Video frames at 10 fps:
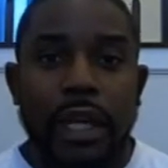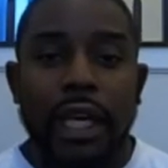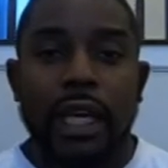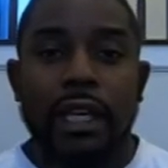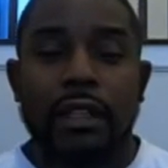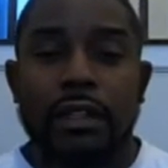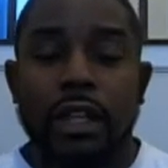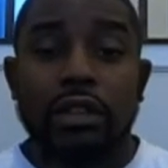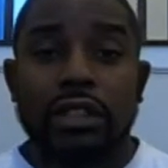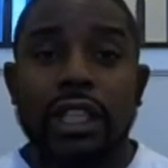And
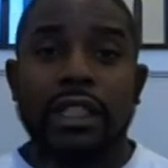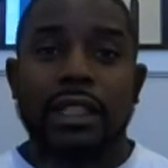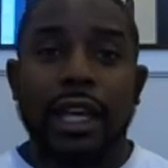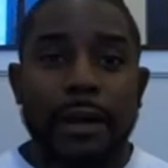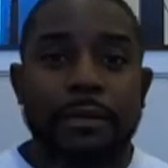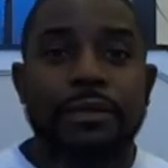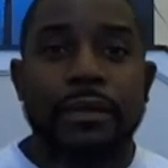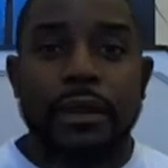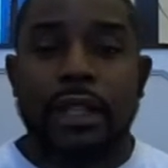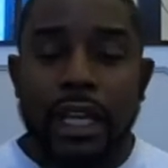don't think that
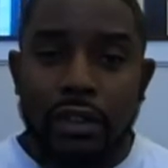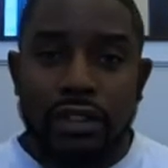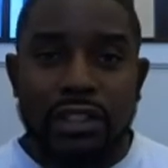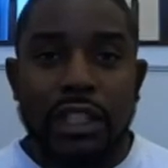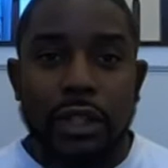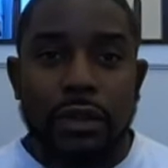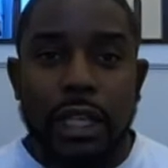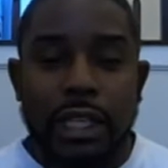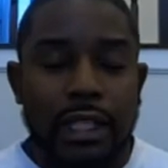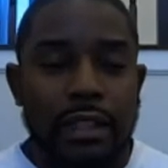they don't see you.
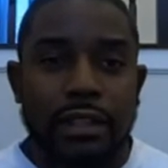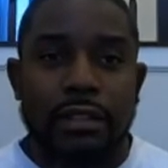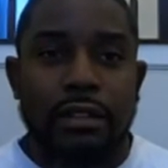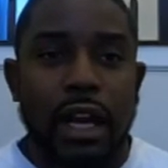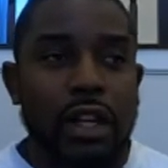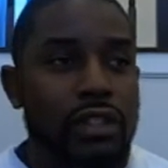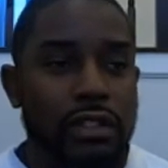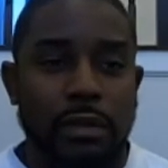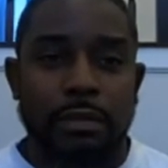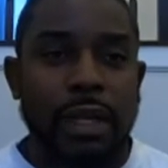They get hundreds
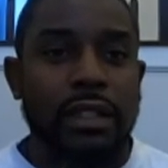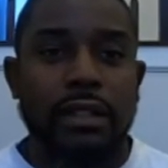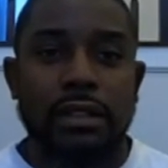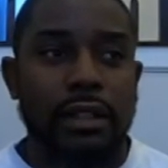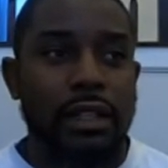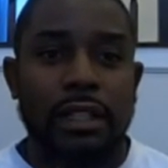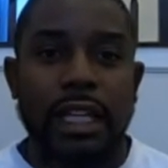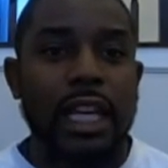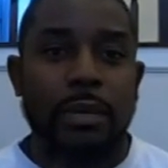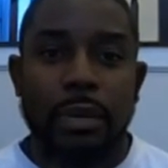of pictures a
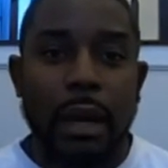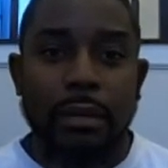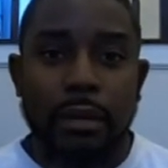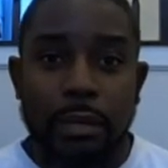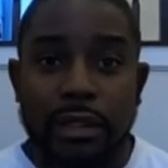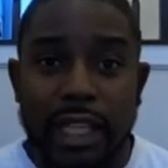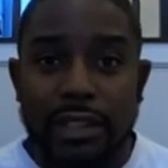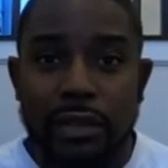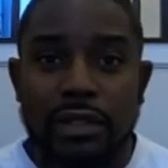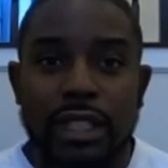day probably, but they
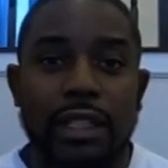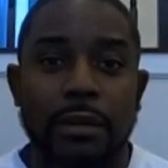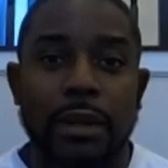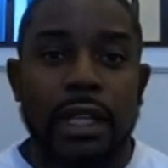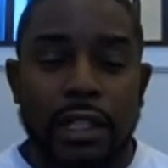do see them.